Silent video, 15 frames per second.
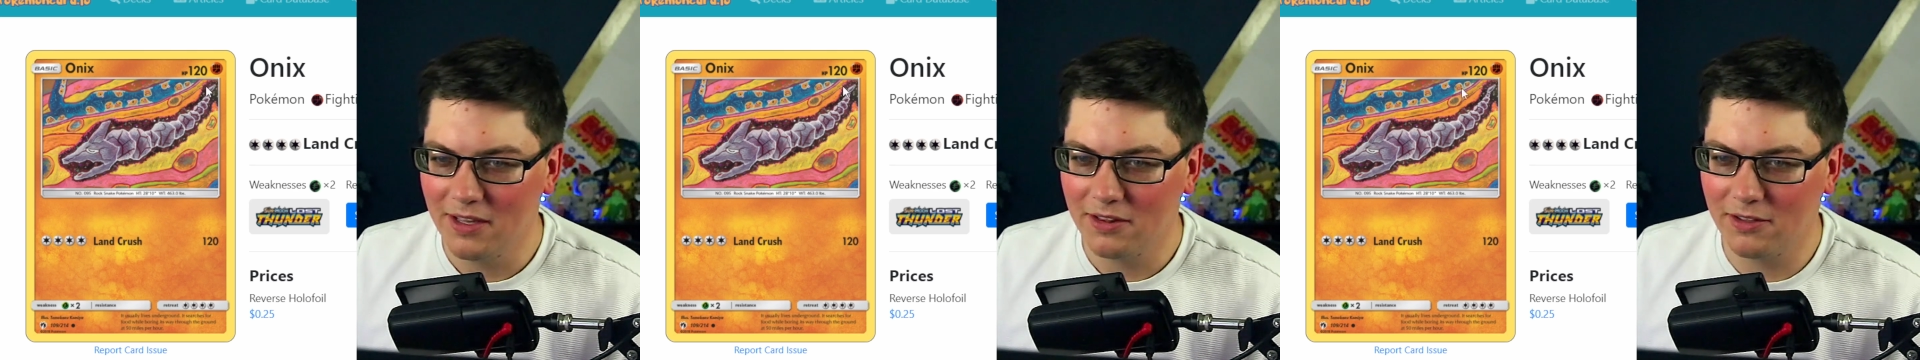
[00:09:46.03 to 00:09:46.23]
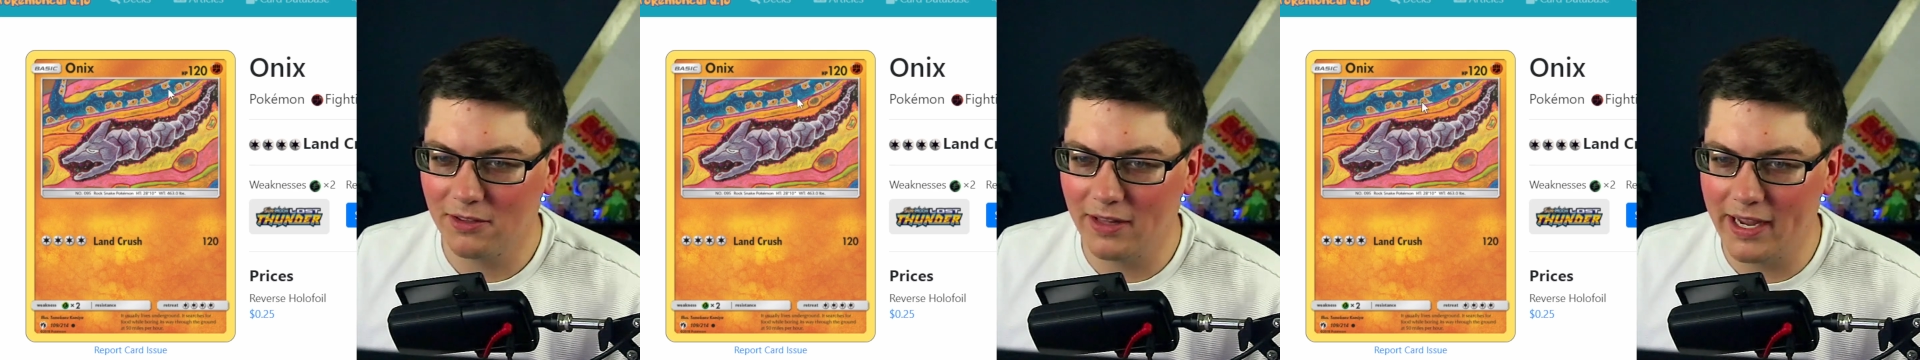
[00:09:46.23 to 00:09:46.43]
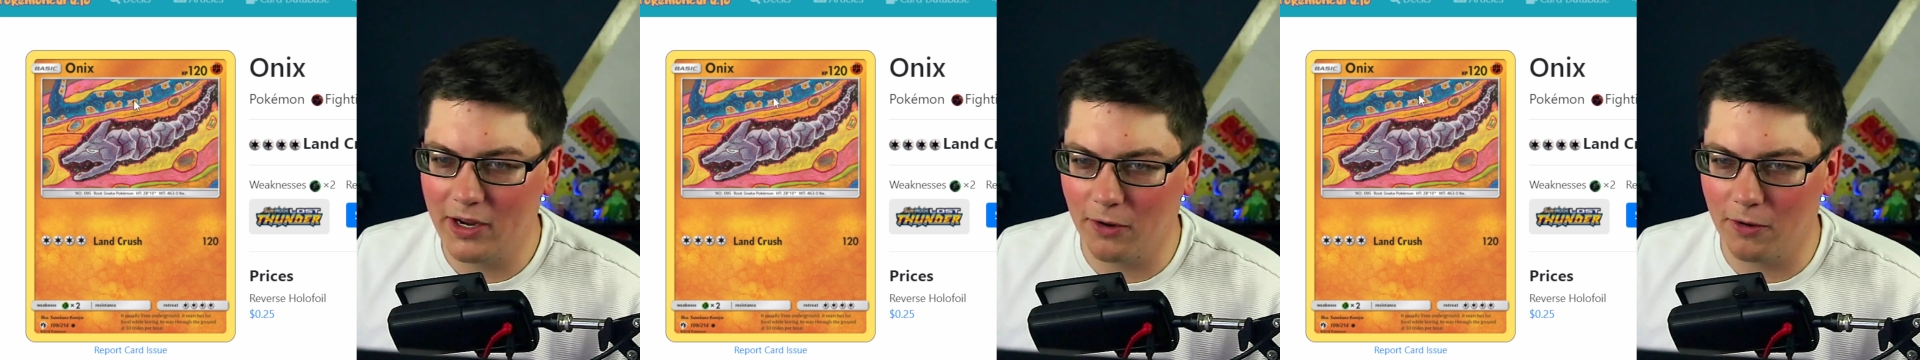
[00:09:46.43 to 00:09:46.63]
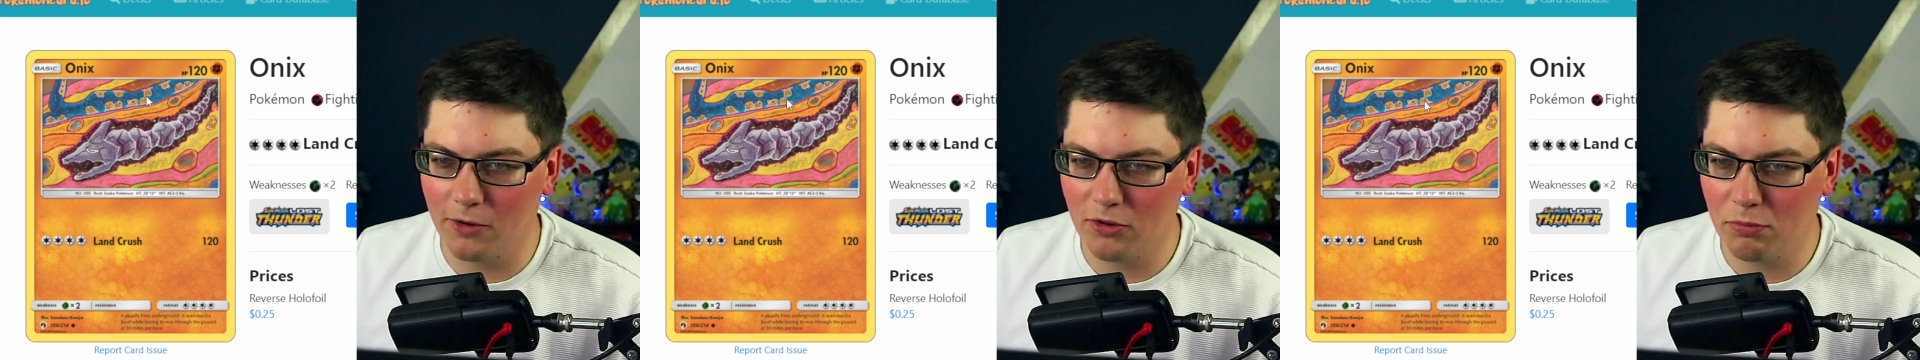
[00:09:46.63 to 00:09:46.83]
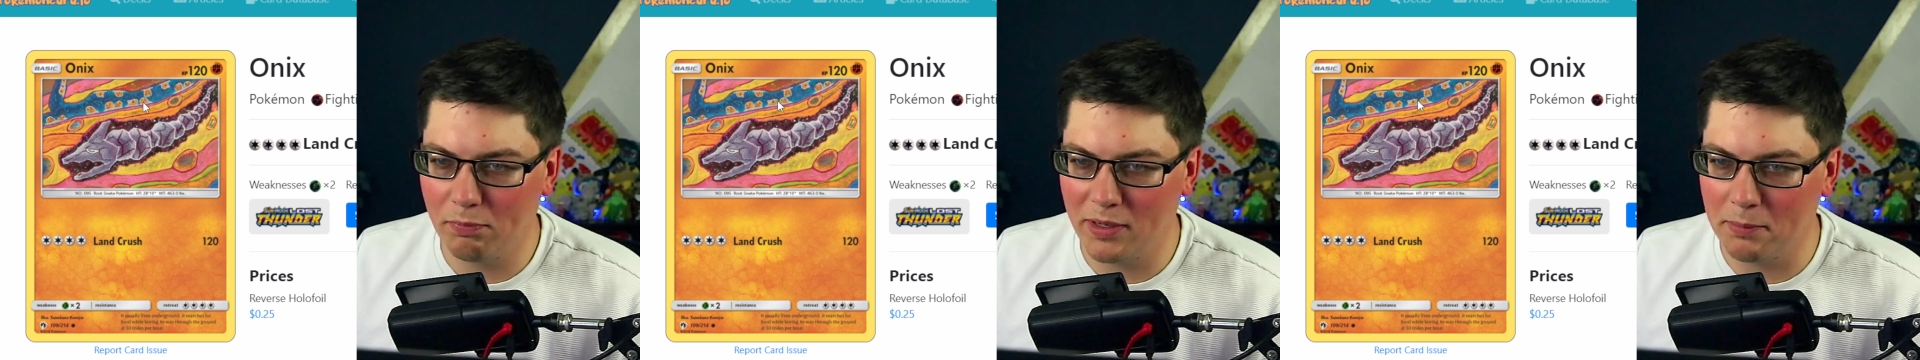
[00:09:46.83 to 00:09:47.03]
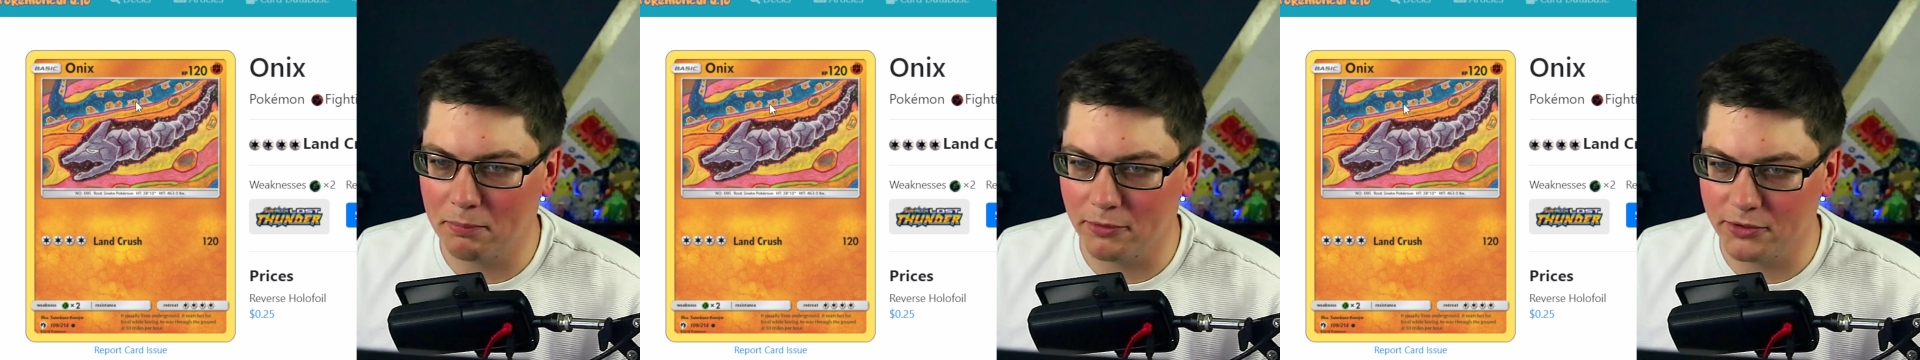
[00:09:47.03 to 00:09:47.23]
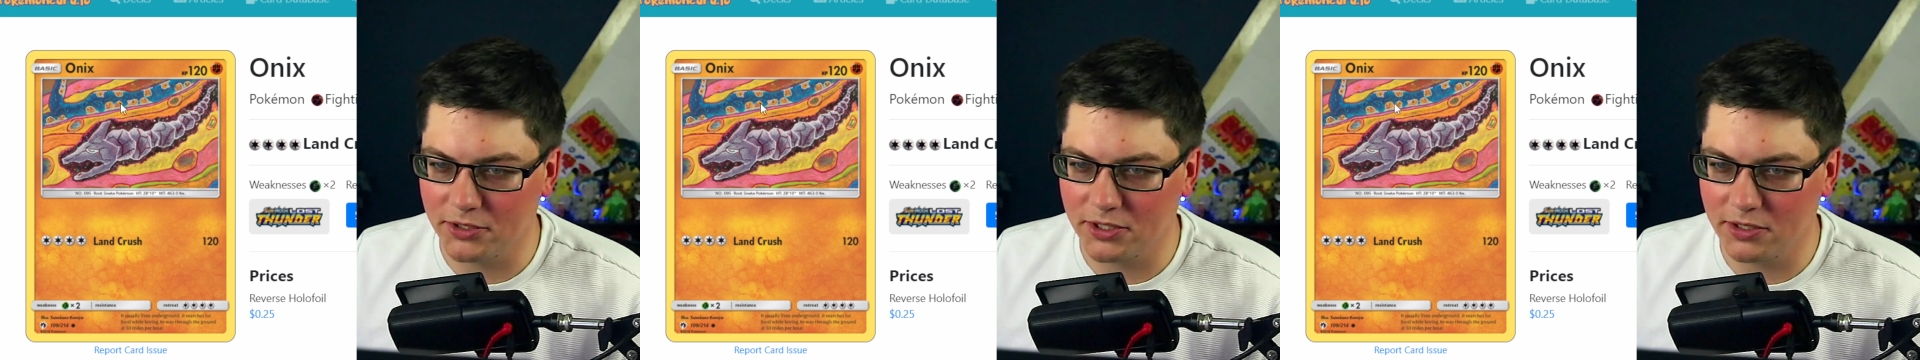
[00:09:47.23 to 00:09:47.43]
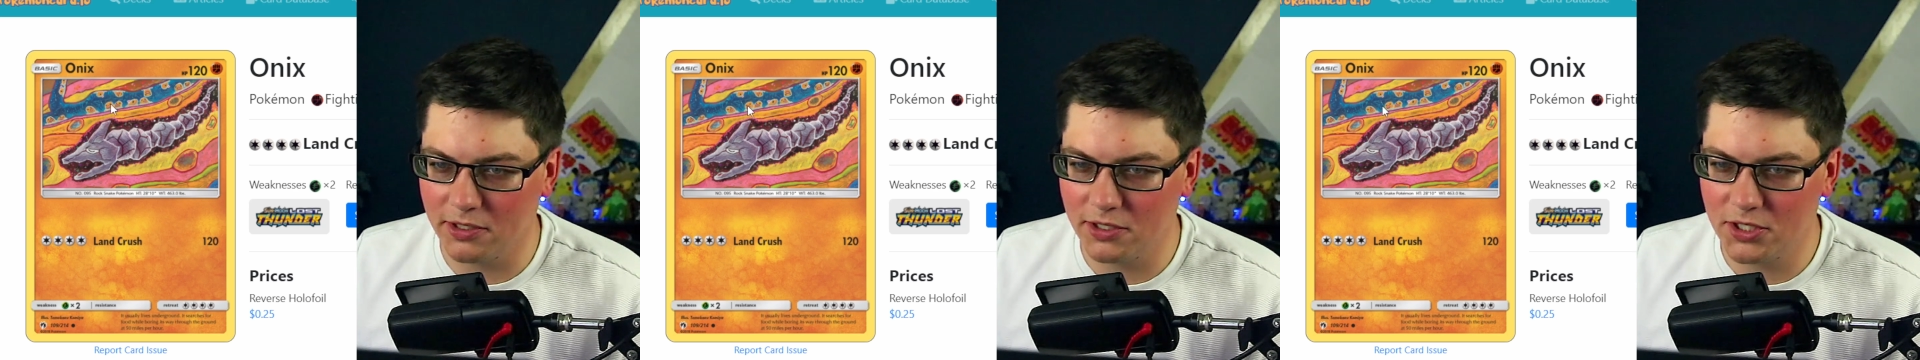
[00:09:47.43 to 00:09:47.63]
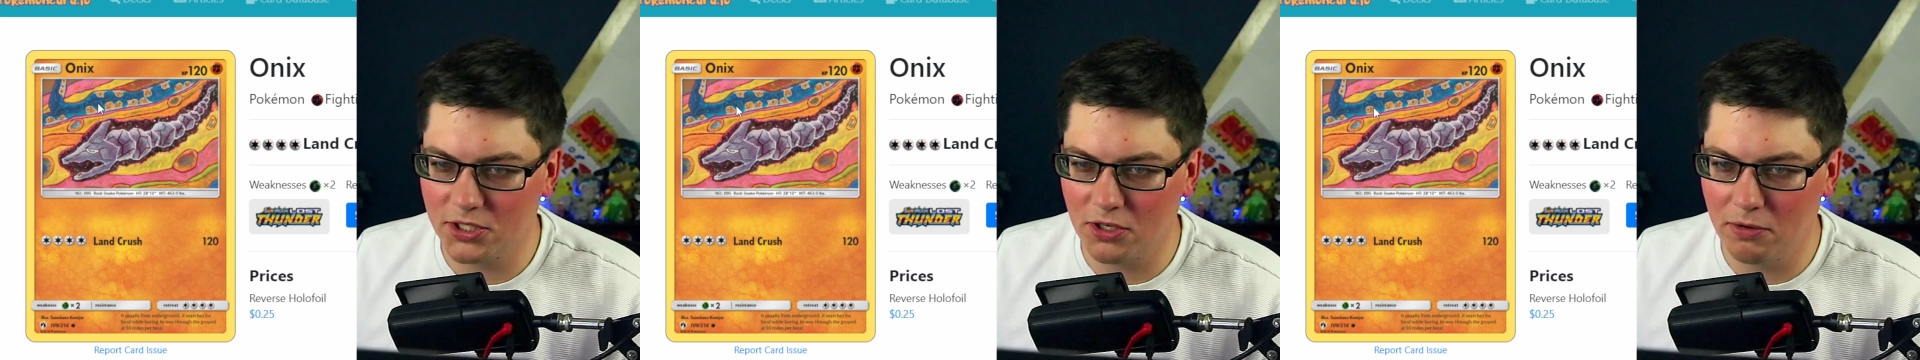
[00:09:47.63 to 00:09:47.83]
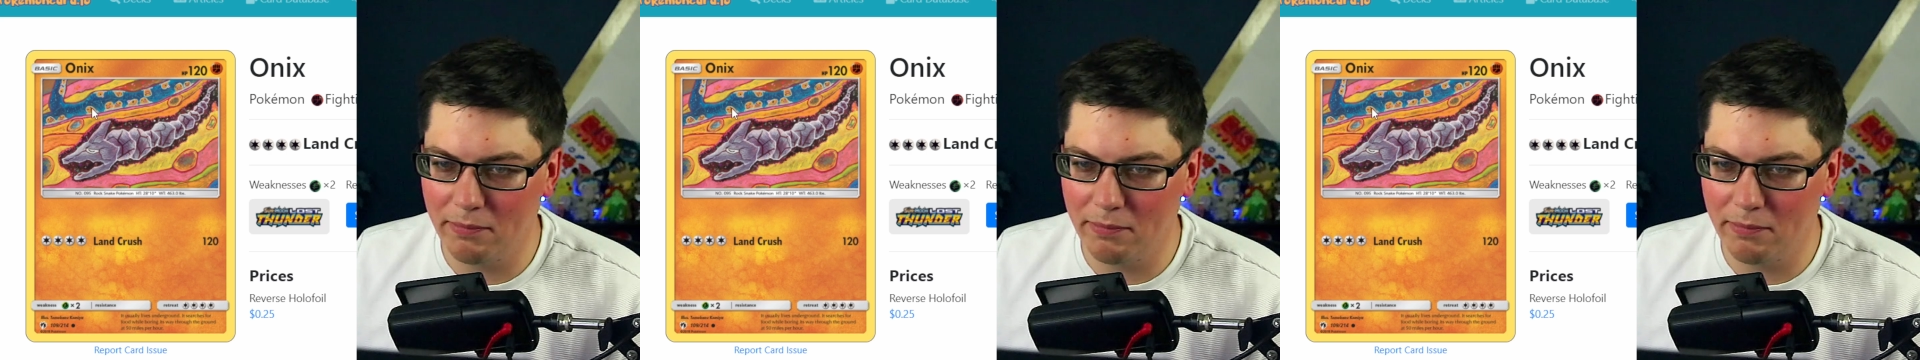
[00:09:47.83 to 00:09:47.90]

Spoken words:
They're like earth pimples. There are so